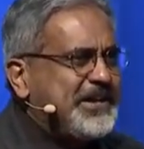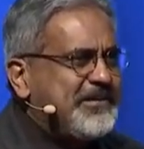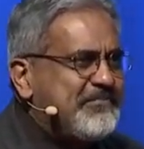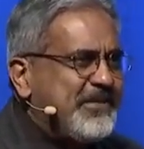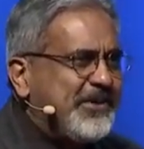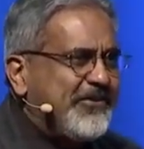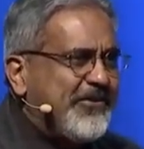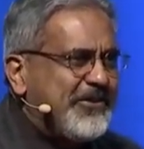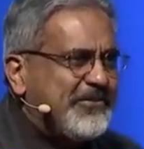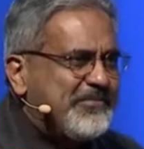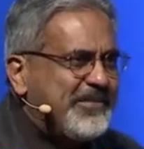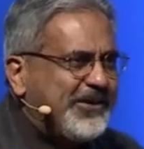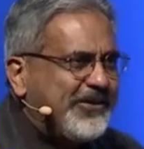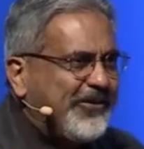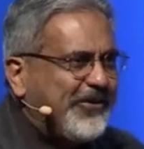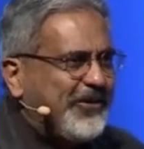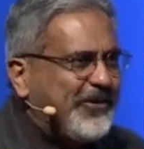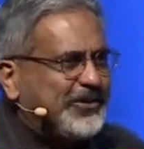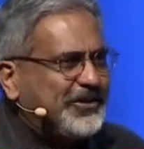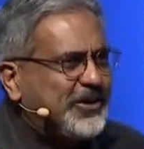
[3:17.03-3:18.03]
"Mirror,
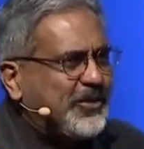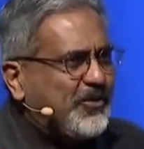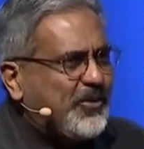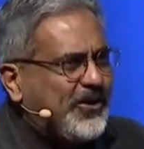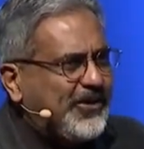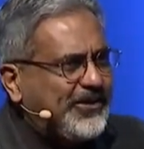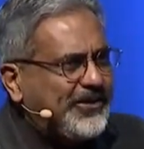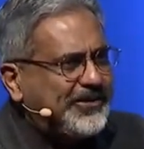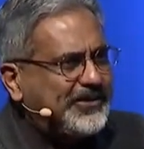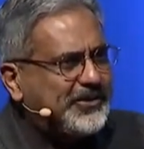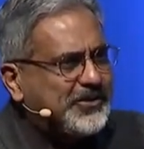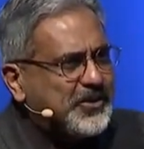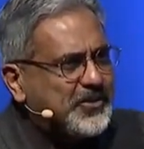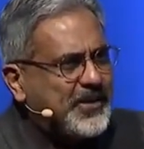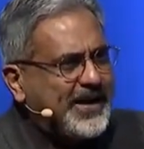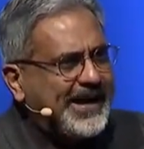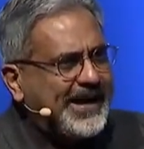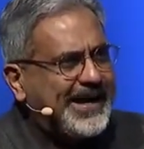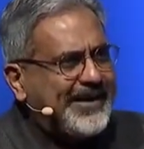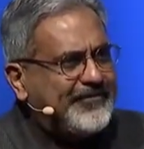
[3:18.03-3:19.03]
mirror on the wall, do
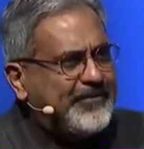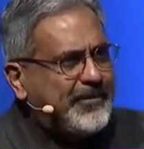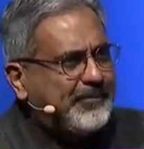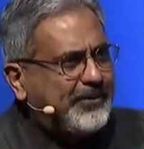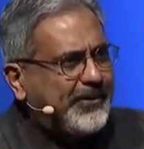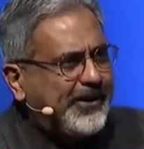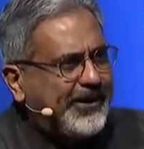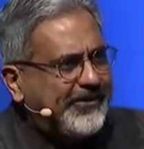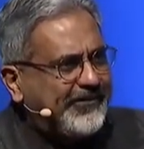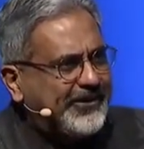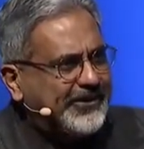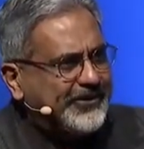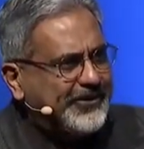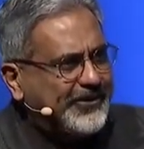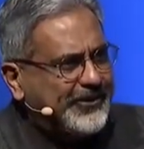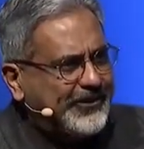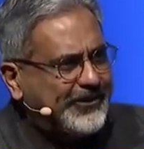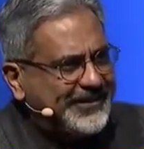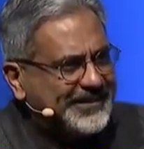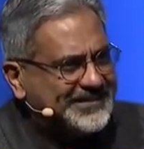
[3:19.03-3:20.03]
I have a prayer at
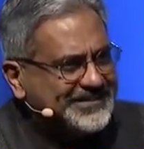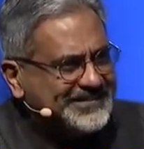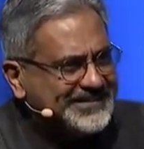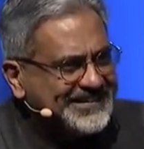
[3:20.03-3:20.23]
all?"